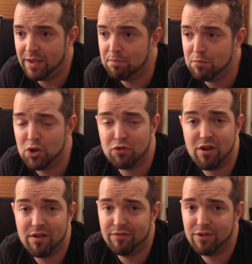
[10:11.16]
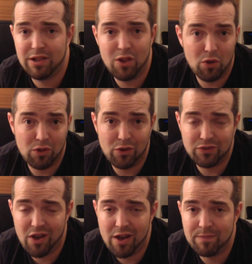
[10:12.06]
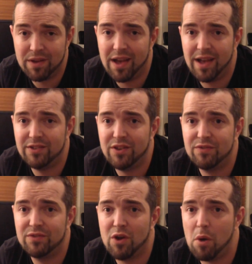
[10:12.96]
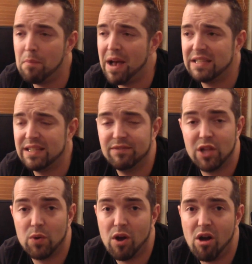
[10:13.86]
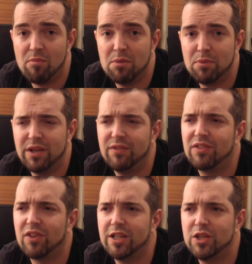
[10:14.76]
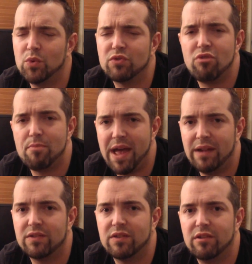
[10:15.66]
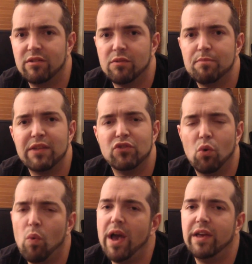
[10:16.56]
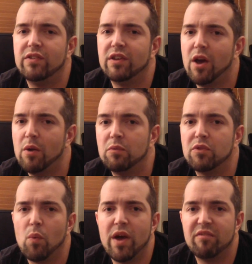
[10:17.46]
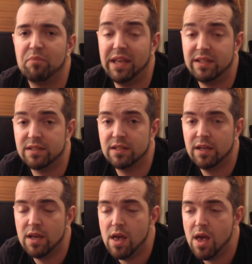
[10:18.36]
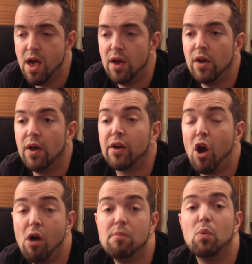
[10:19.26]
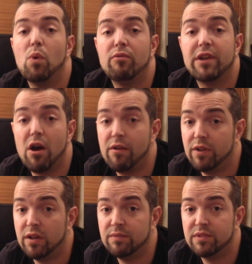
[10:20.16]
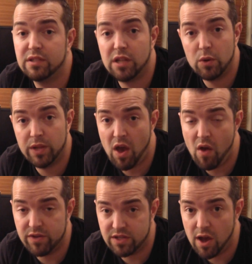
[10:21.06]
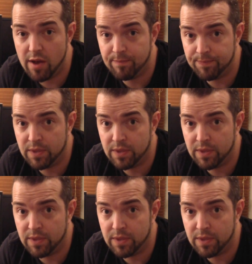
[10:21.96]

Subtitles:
murderer for a long time and you've got massive low karma, but you've decided you want to repent and mend your ways and go the way of peace, karma will recover slowly over time.